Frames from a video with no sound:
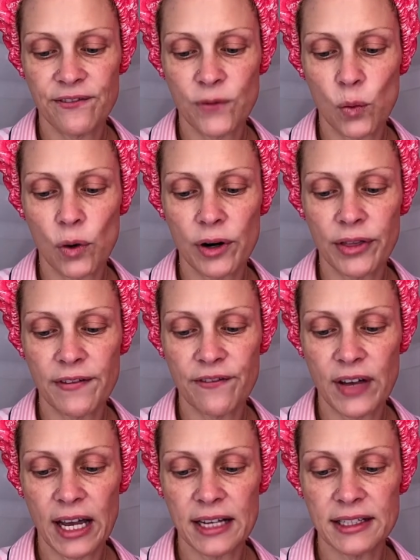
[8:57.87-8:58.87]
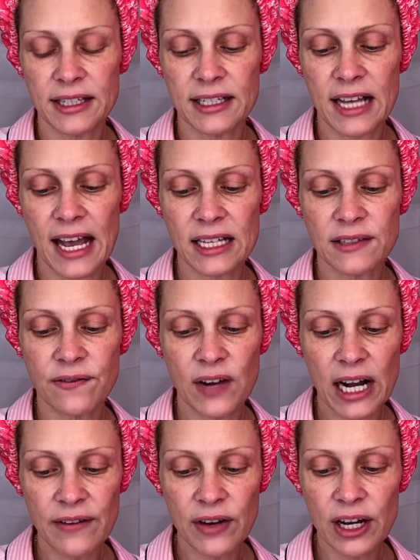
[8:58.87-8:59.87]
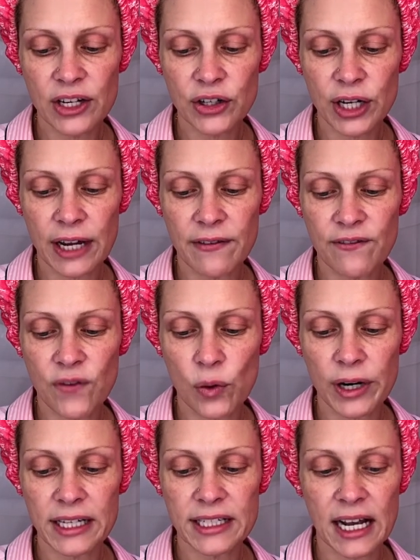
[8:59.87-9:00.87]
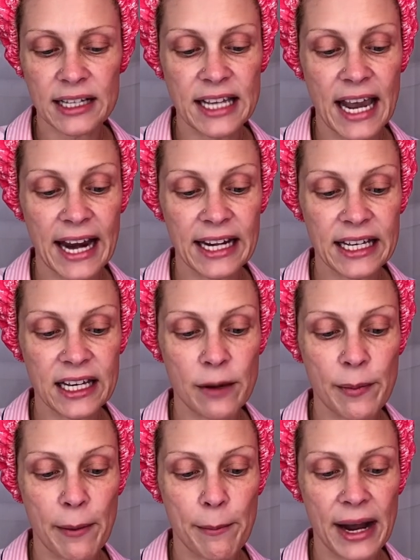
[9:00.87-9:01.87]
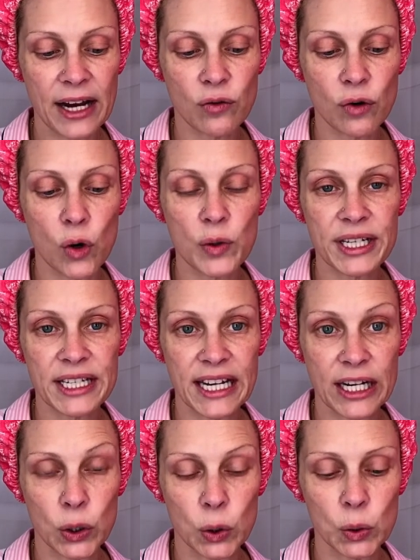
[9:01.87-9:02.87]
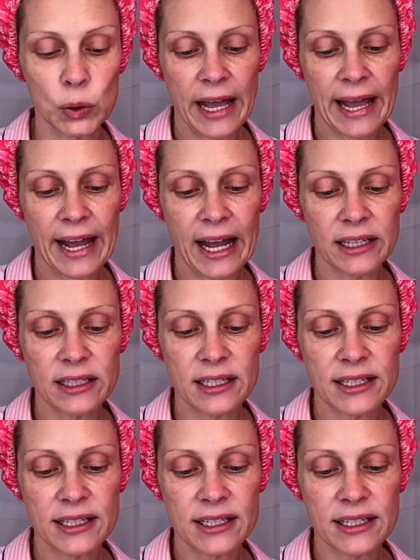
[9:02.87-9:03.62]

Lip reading: for the face. This has 540 titanium micro needle at